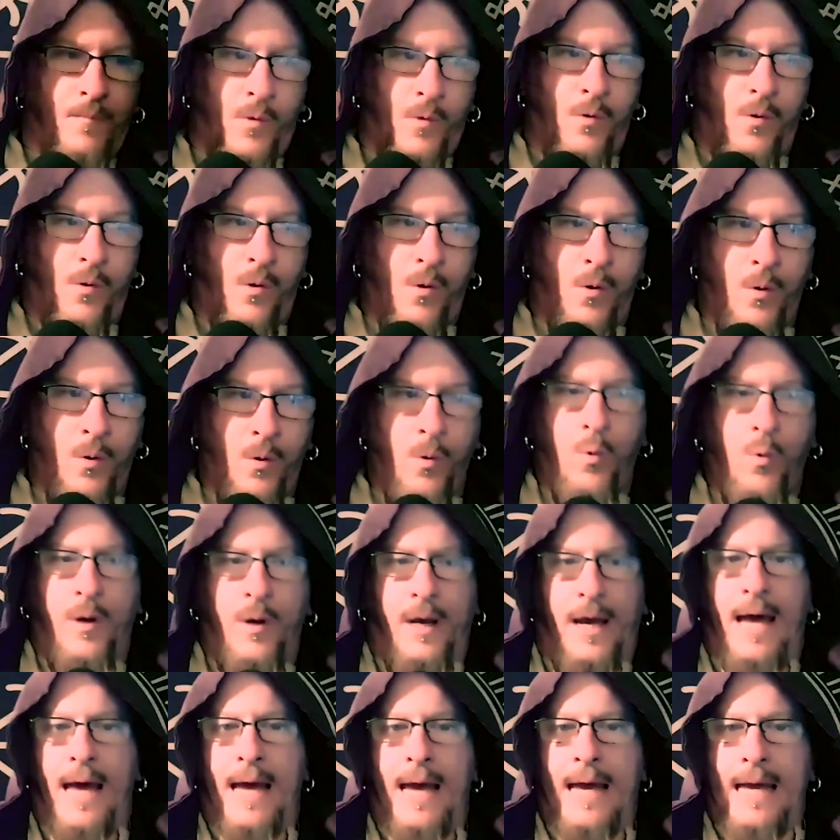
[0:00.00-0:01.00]

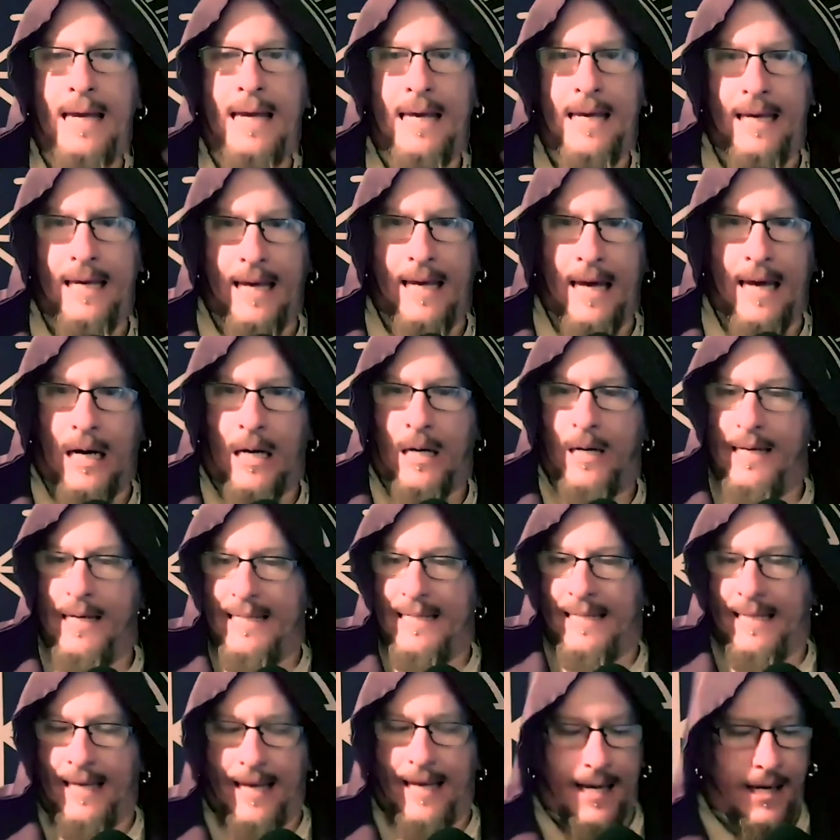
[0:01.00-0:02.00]
Okay,
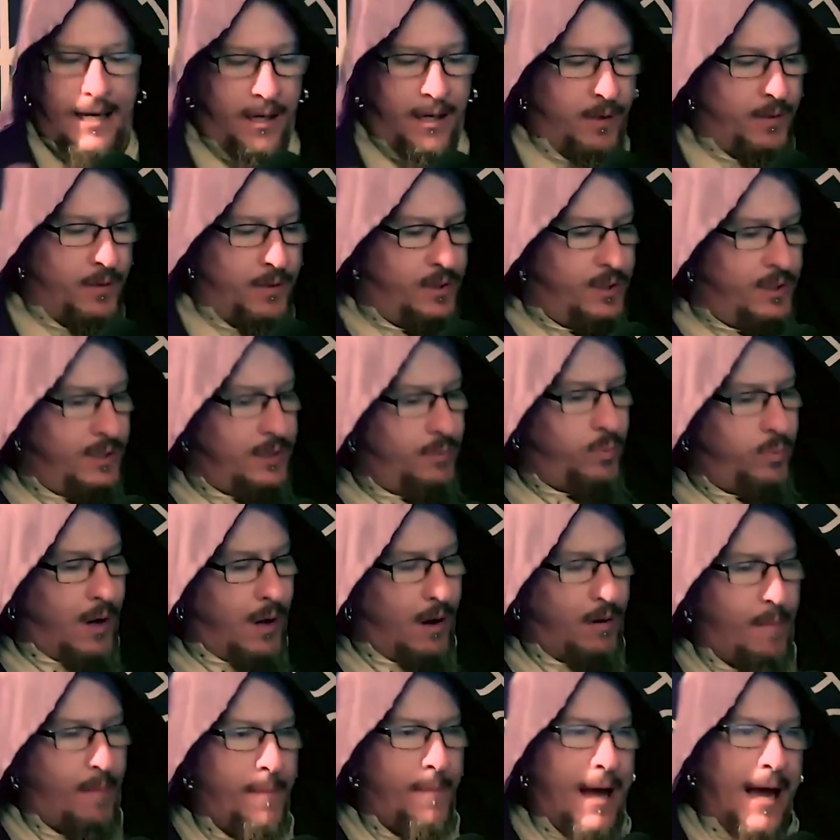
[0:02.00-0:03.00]
guys and gals,
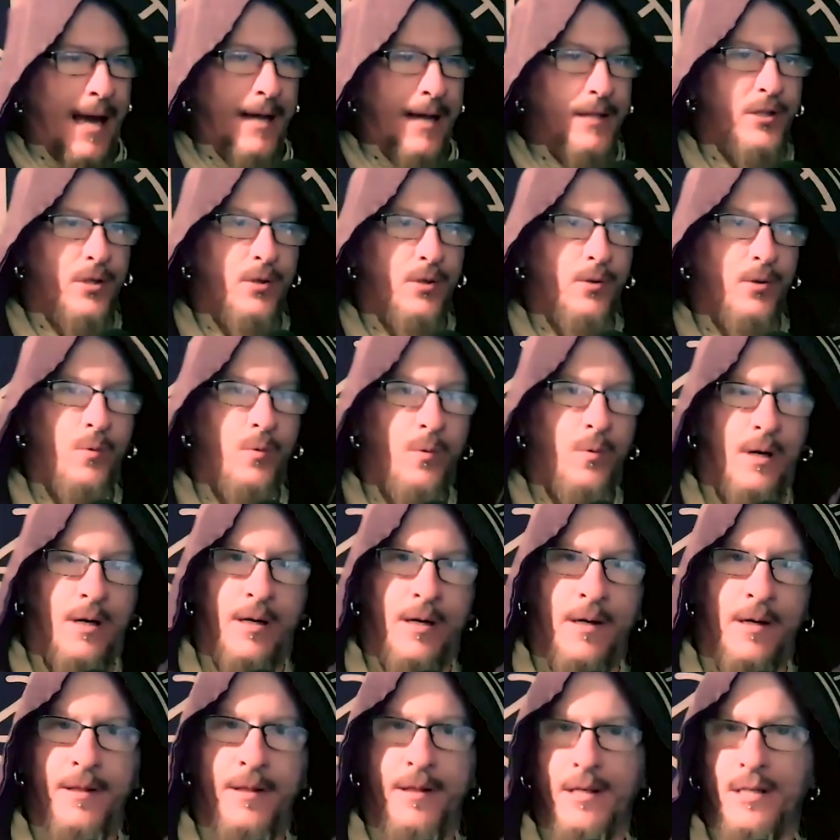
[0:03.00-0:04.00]
welcome back to
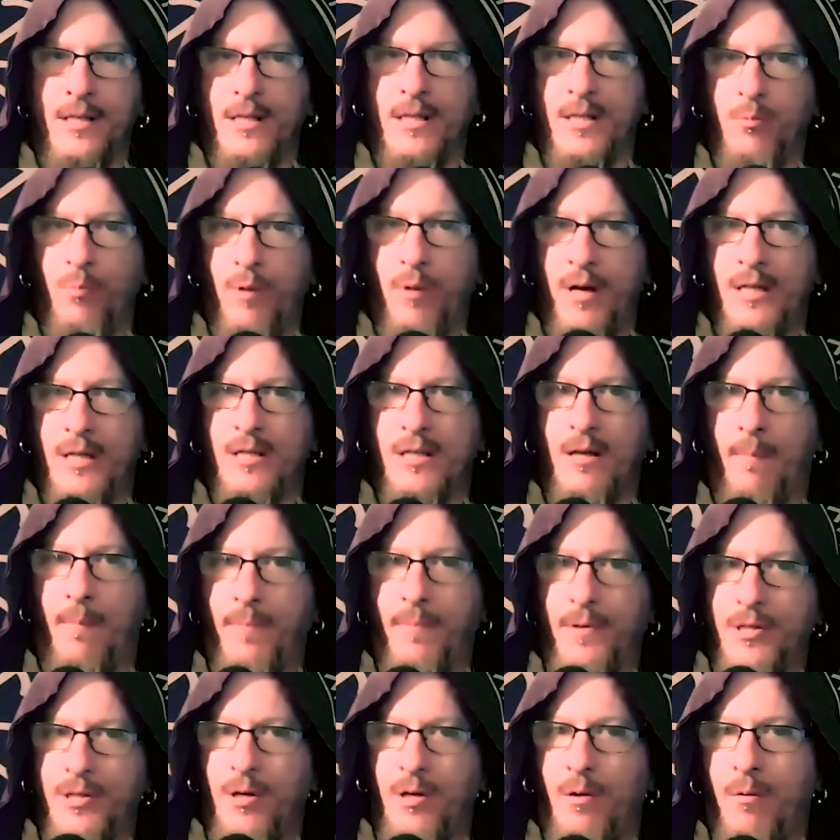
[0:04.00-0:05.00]
uh, this week's
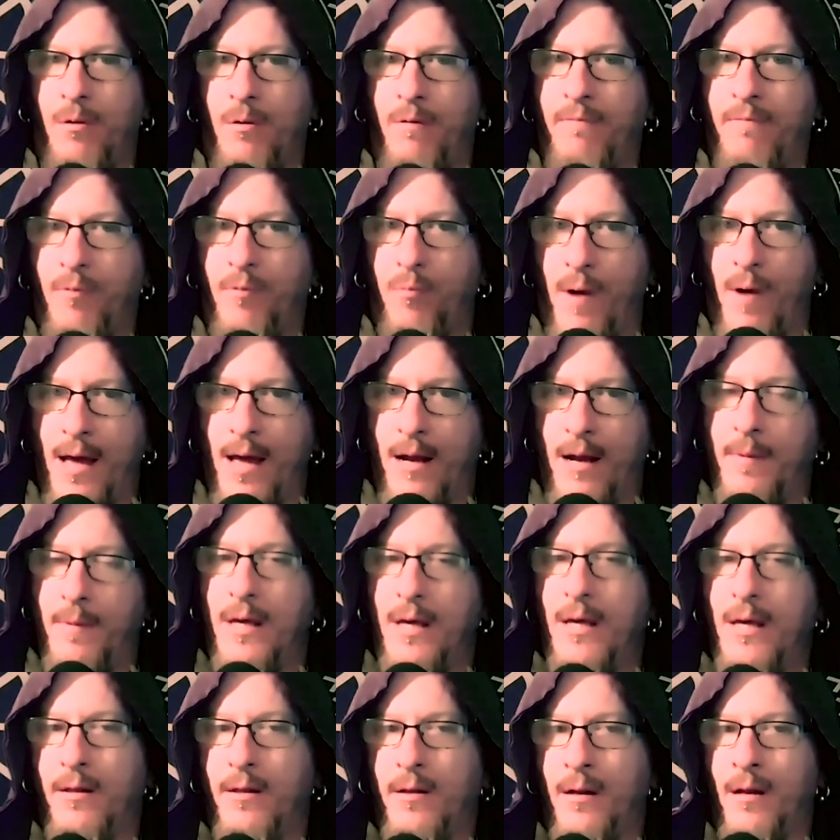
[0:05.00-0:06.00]
episode of the Random
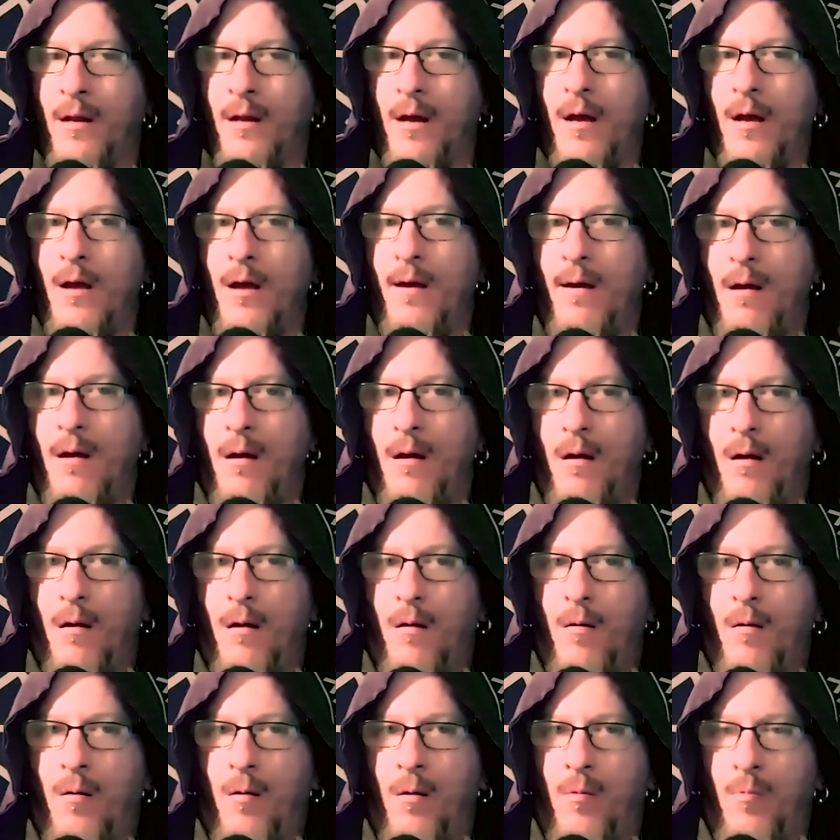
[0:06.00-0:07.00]
Heathen
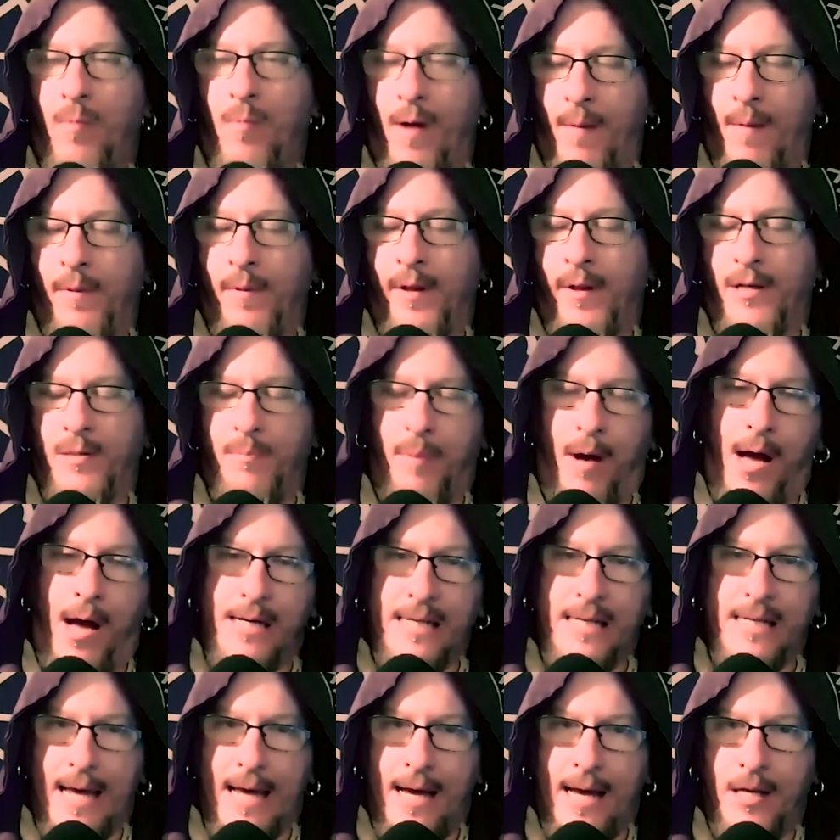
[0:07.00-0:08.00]
Ramblings
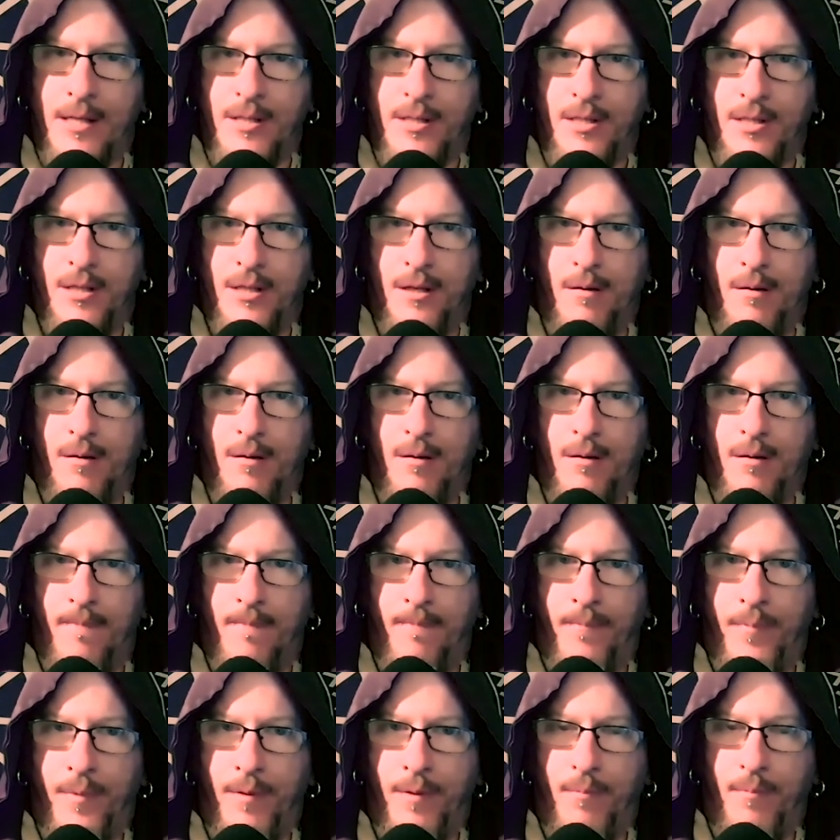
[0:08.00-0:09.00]
podcast,
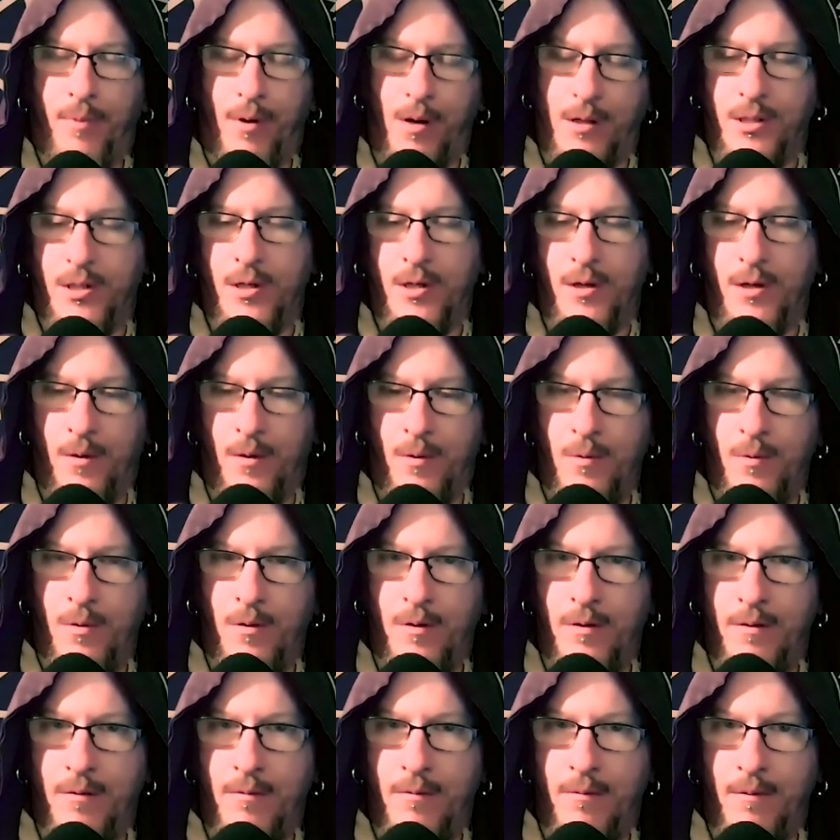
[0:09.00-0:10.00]
brought to you
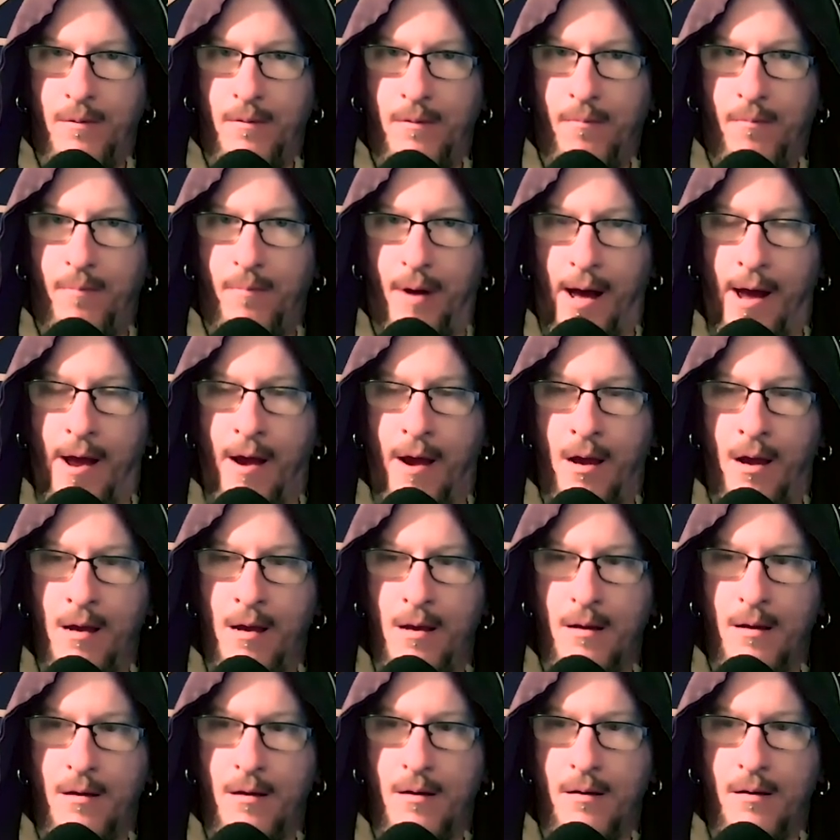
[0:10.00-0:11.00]
by
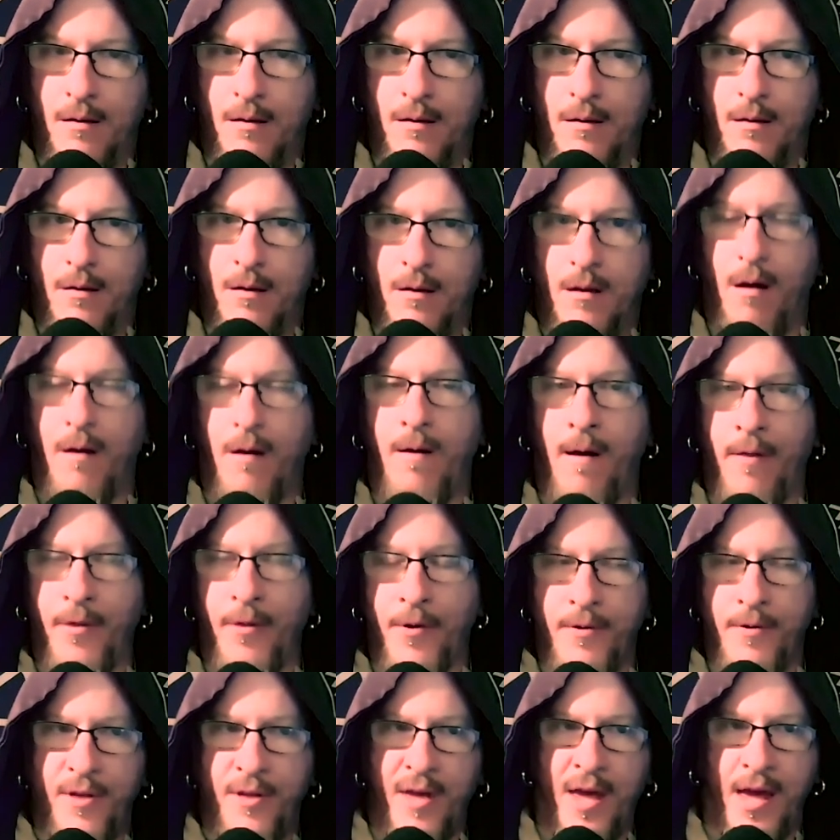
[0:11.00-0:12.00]
none
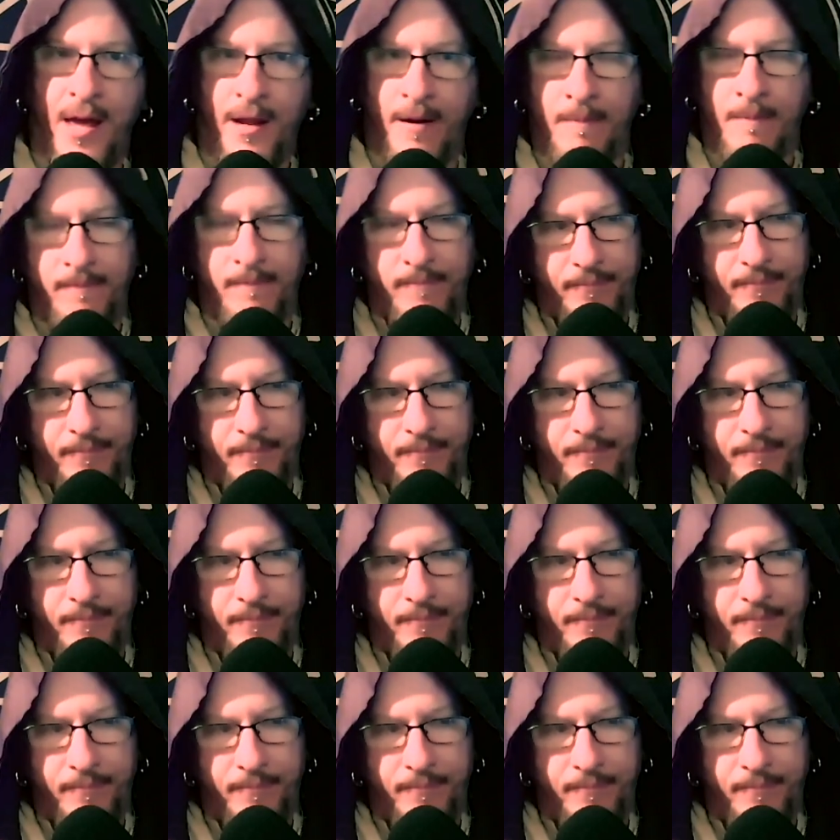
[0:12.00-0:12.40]
other than